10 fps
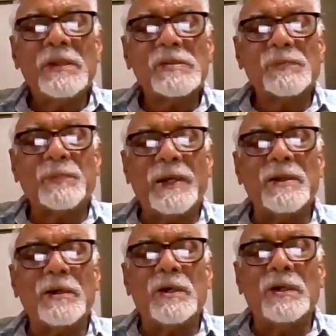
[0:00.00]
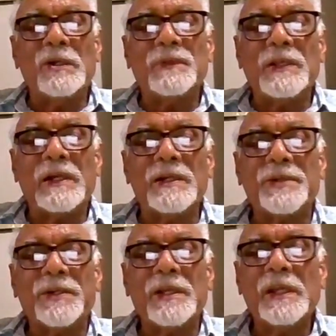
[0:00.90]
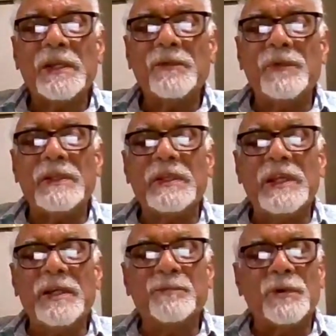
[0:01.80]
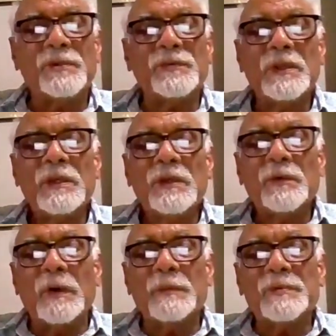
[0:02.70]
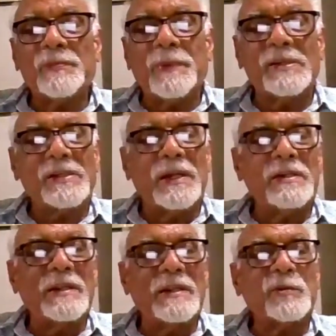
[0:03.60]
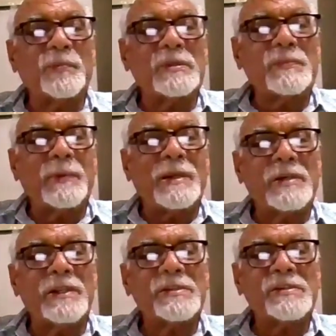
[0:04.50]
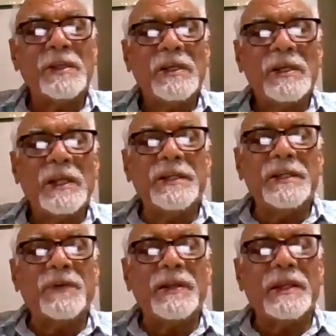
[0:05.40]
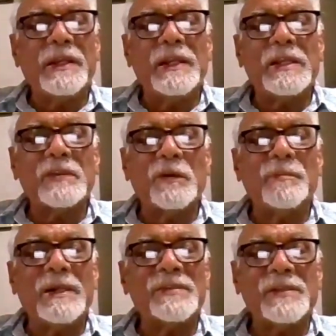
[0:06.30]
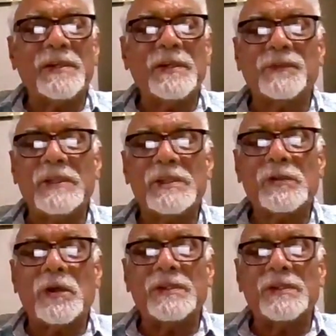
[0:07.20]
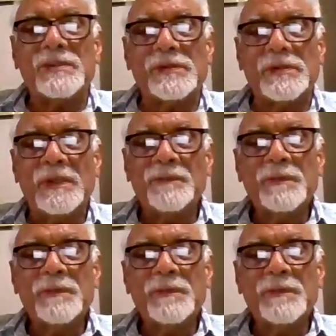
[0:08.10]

spread all over the country, with inputs from specialists and super specialists in different areas of medicine of these colleges.